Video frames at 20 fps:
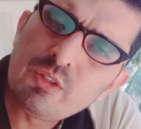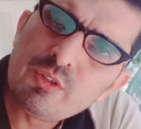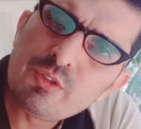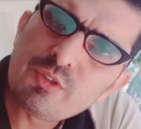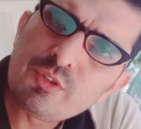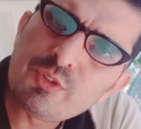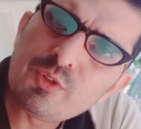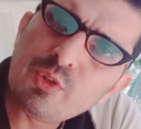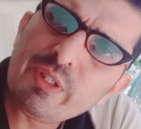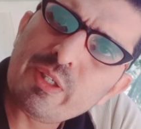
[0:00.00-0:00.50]

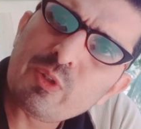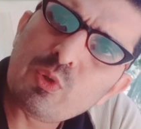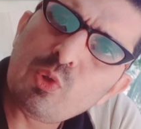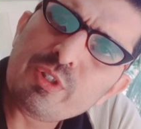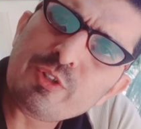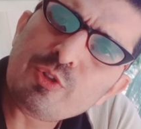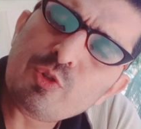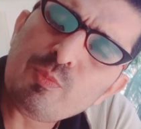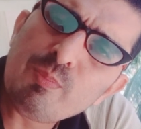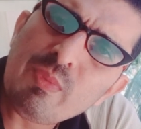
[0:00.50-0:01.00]
So
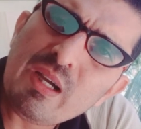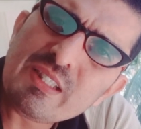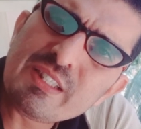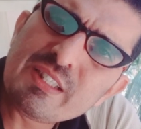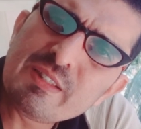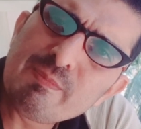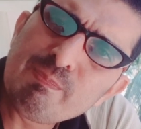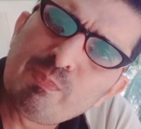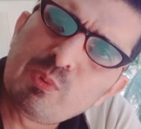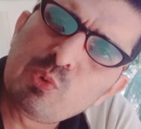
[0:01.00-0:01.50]
according to
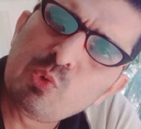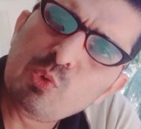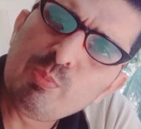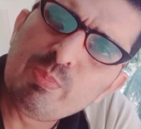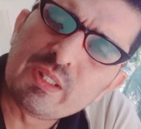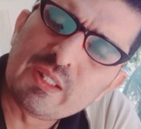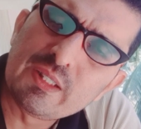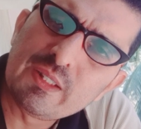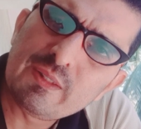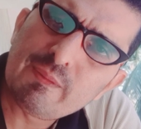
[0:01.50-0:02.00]
Martin
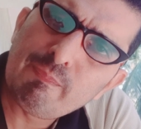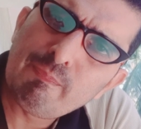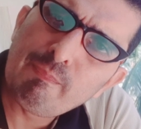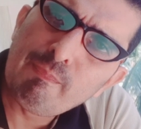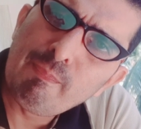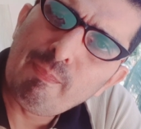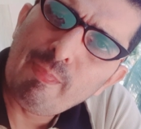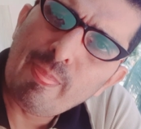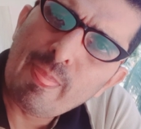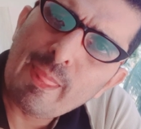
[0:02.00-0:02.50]
Buber,
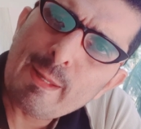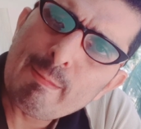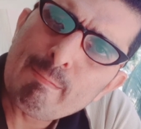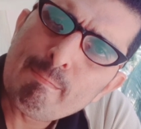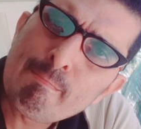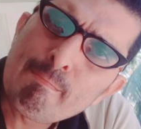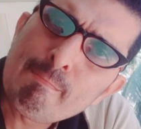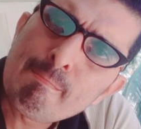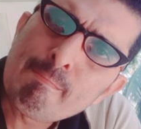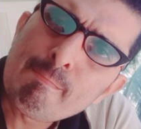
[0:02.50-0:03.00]

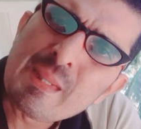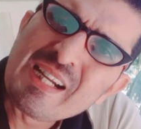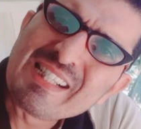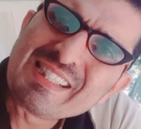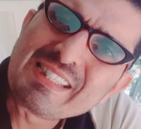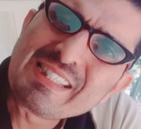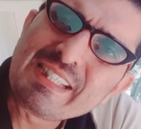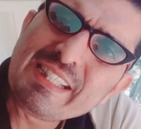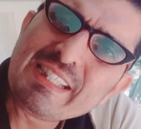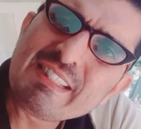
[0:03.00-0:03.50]

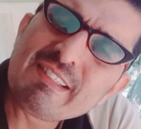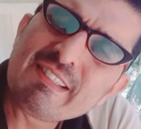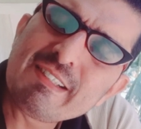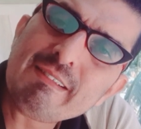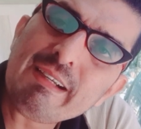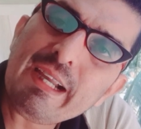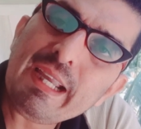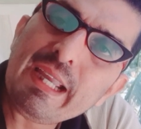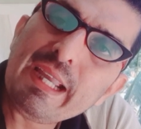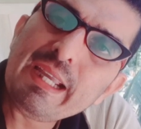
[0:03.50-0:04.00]

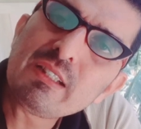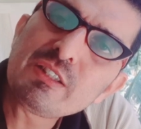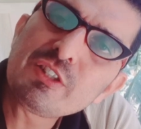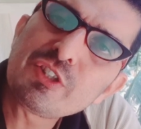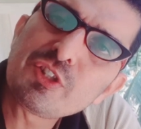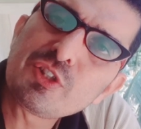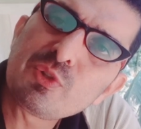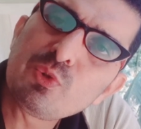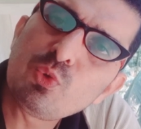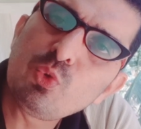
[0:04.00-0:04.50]
teacher and
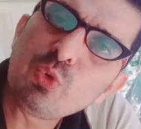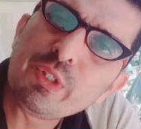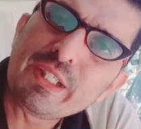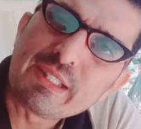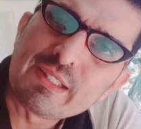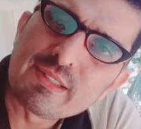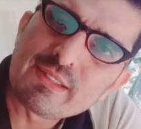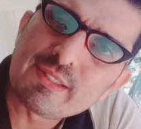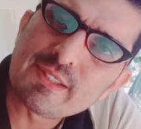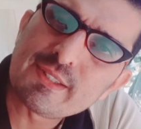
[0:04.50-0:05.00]

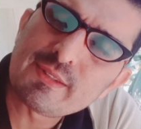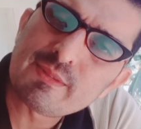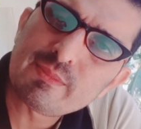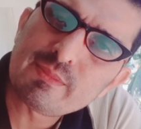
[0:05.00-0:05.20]
students